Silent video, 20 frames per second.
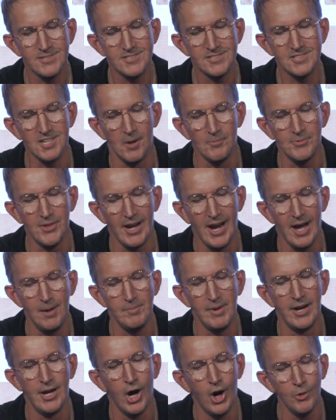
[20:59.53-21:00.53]
something I've
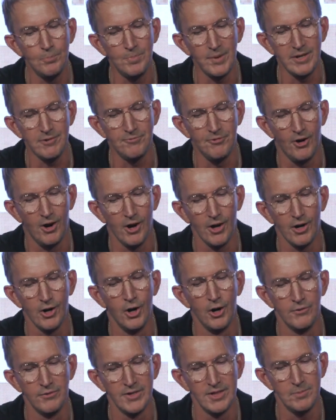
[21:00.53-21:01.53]
been hoping for
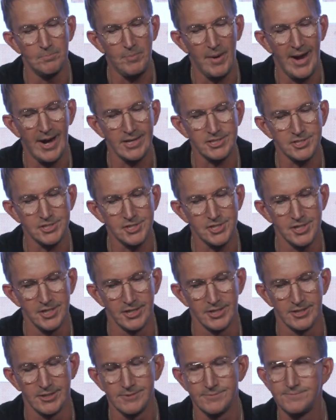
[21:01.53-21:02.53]
over the past
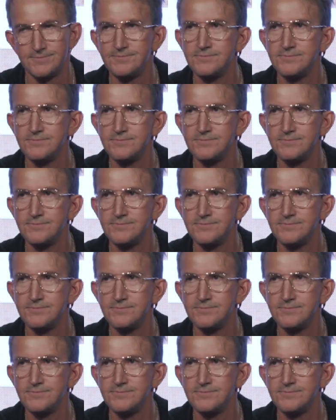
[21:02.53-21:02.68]
year.